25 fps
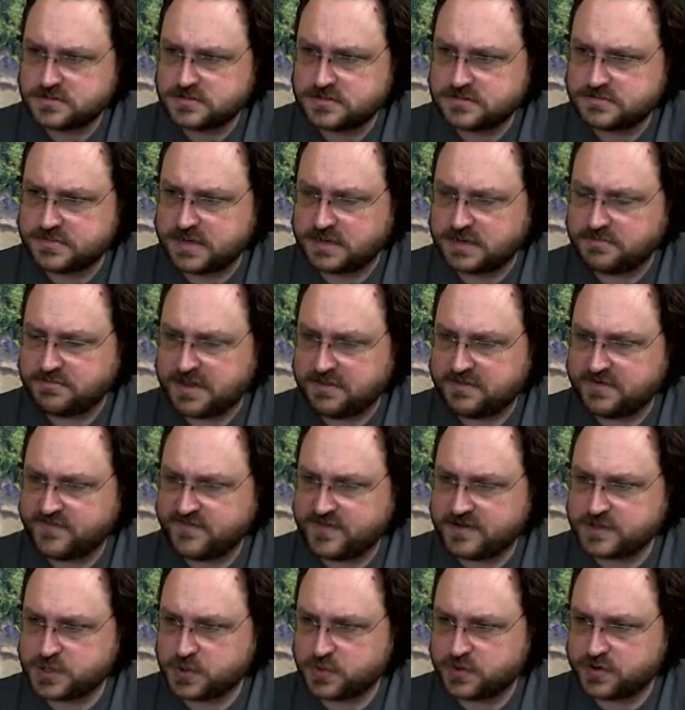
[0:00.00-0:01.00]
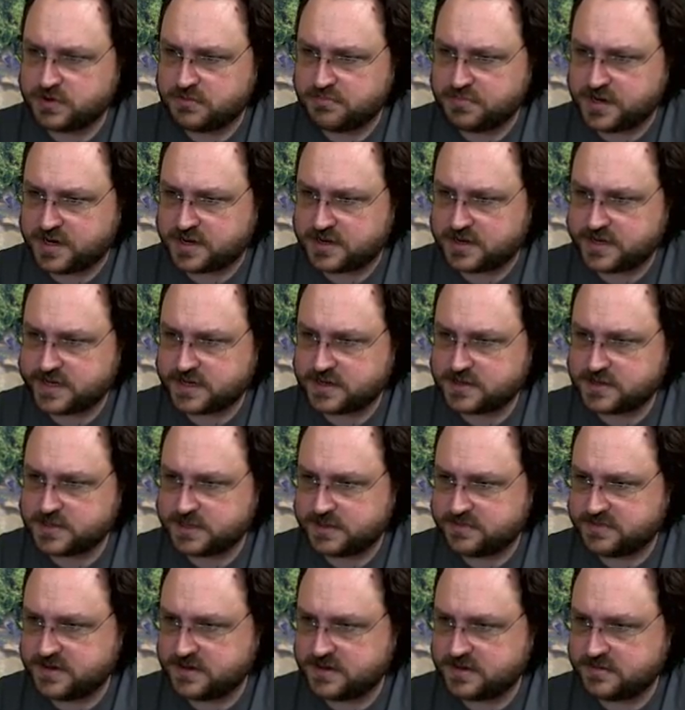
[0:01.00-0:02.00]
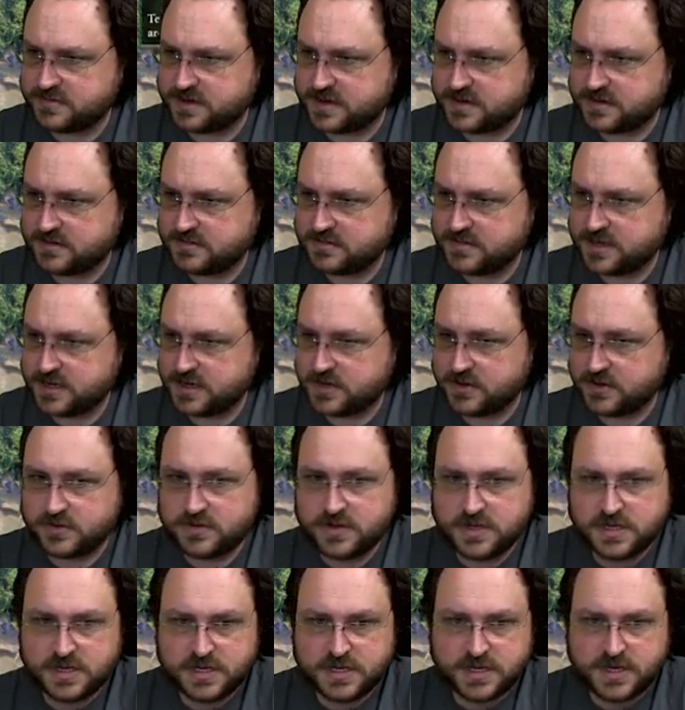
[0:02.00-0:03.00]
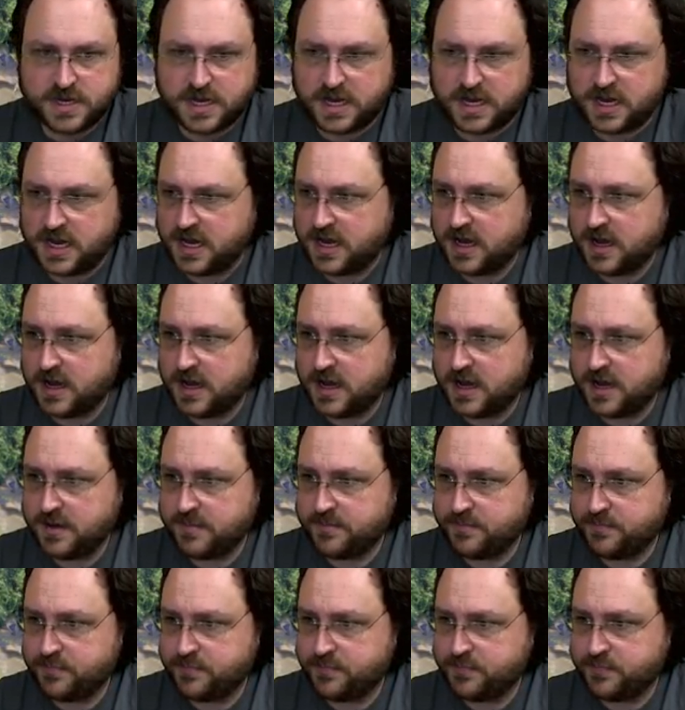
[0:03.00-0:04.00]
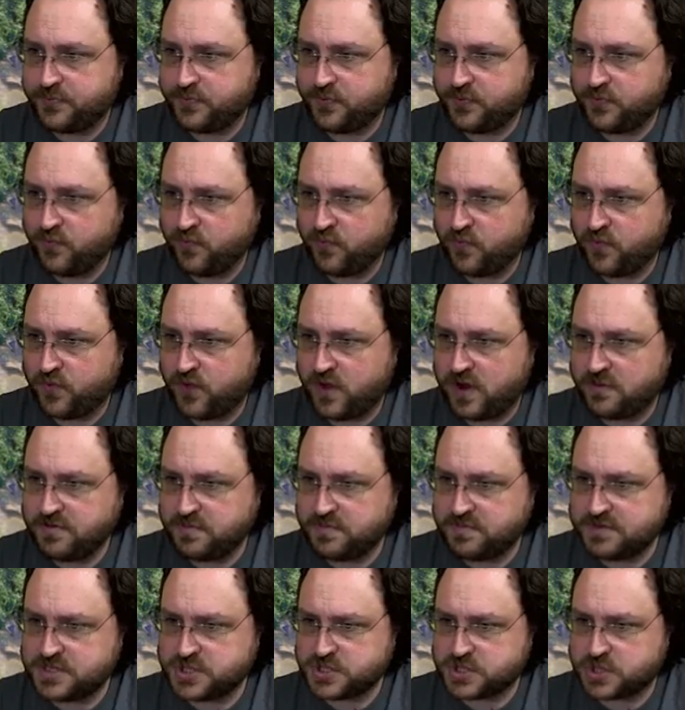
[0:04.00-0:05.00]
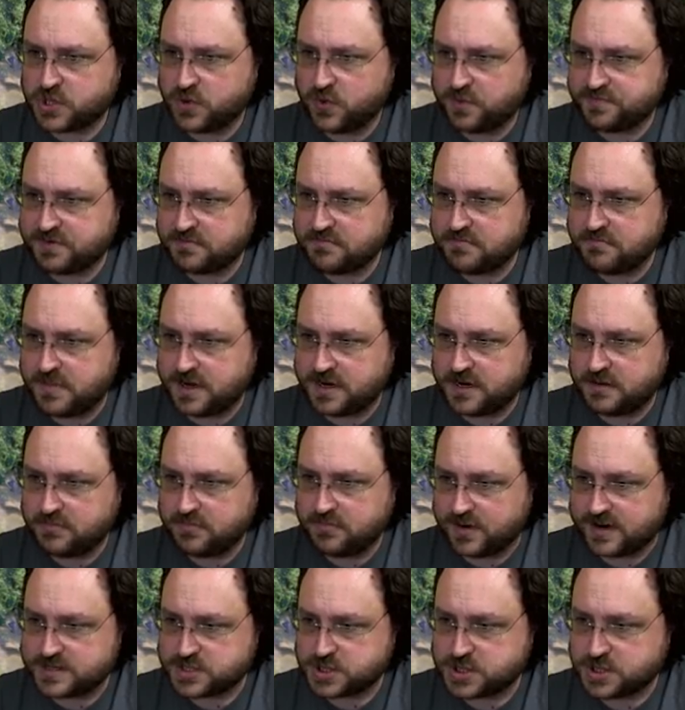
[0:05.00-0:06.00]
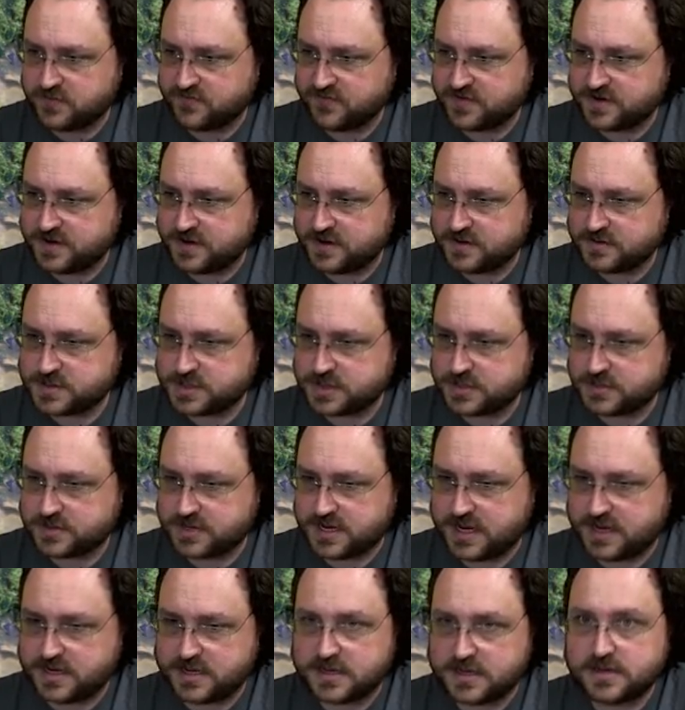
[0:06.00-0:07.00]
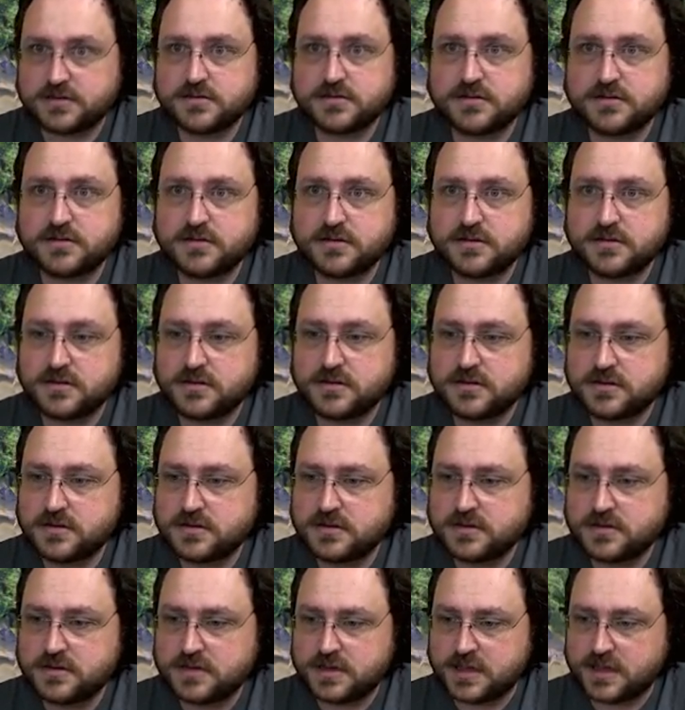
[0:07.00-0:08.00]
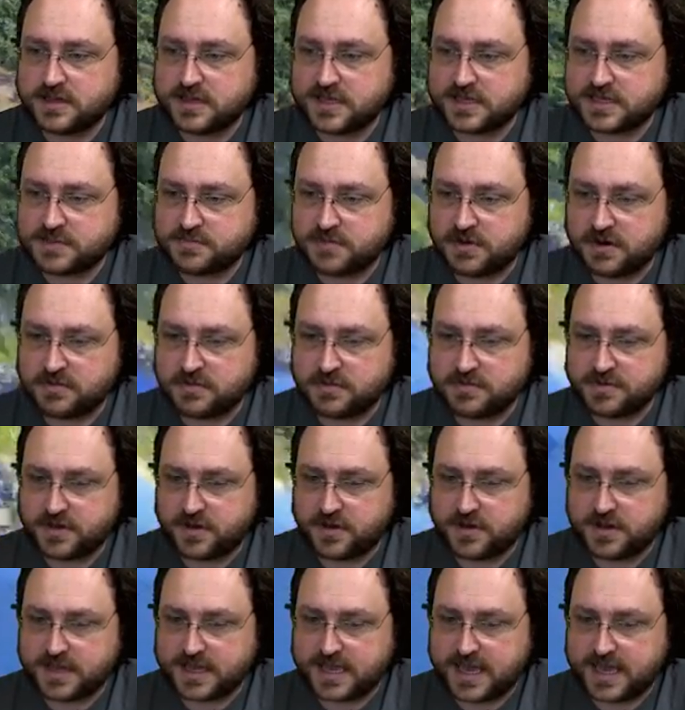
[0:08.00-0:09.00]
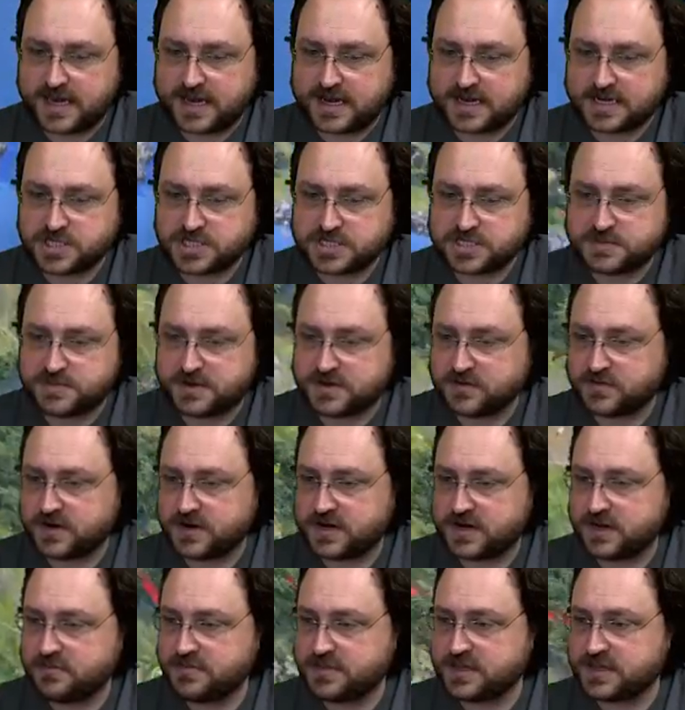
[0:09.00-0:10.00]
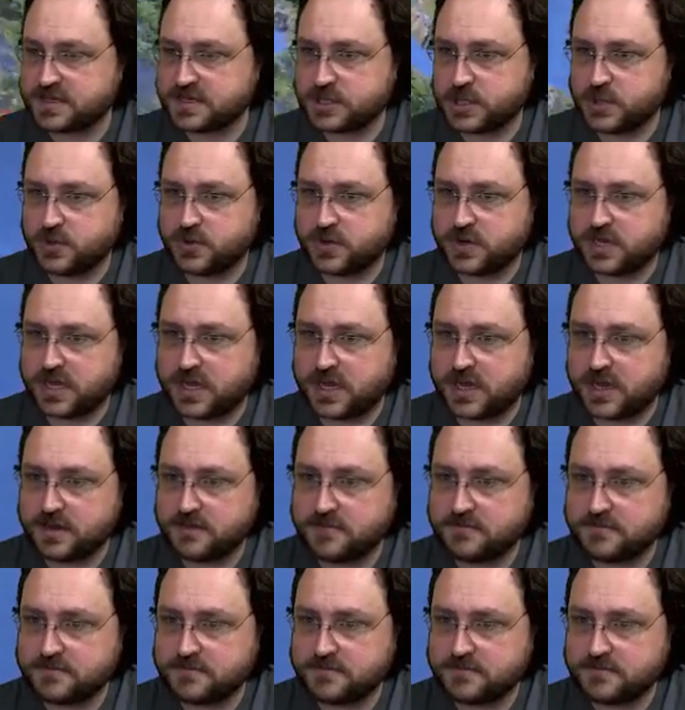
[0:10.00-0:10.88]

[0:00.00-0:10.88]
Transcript: I mean, maybe if there's a real bottleneck or something, but no. Uh, probably just go up the money branch over here is a good idea. And that's probably all I can actually spend right now, but that's okay.